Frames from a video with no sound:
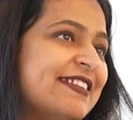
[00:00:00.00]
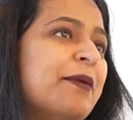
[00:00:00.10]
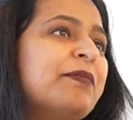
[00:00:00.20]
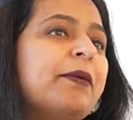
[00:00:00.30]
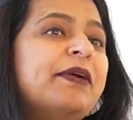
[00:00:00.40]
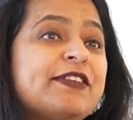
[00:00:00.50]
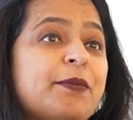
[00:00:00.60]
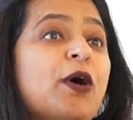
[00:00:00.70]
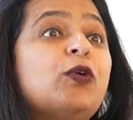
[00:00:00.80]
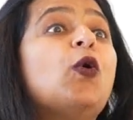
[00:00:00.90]
Sometimes it's
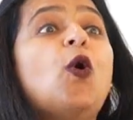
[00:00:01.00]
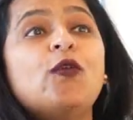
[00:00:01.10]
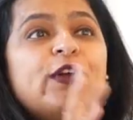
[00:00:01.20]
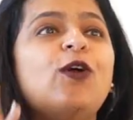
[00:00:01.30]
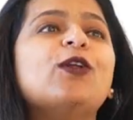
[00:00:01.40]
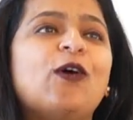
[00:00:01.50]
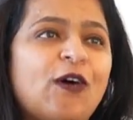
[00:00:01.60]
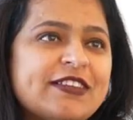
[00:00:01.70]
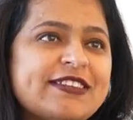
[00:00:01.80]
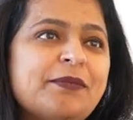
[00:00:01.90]
about overall
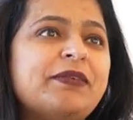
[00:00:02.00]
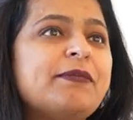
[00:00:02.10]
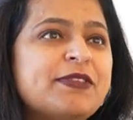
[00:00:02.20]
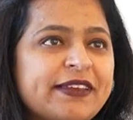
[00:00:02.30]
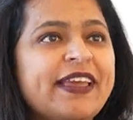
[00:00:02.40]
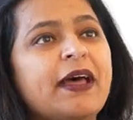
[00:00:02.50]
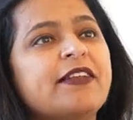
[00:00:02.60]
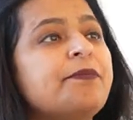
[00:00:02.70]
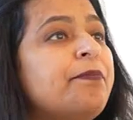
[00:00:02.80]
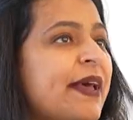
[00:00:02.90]
cost. Sometimes,
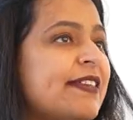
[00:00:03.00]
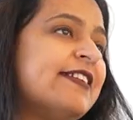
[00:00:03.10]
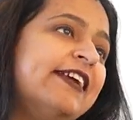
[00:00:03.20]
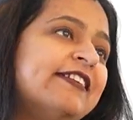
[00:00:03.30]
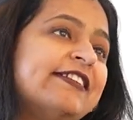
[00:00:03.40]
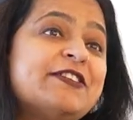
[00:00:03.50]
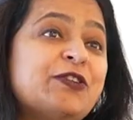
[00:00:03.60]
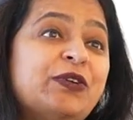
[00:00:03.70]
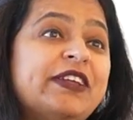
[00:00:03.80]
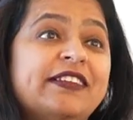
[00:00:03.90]
best interest
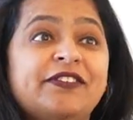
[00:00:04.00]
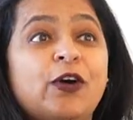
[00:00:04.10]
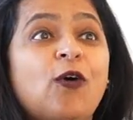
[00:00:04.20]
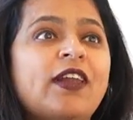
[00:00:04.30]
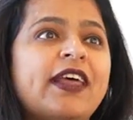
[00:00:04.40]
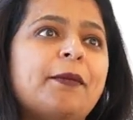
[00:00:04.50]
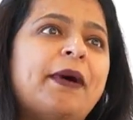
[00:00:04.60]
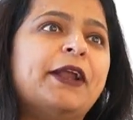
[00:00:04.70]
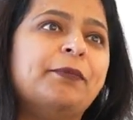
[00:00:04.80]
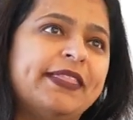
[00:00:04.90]
duty, we all are
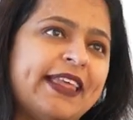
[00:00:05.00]
abide by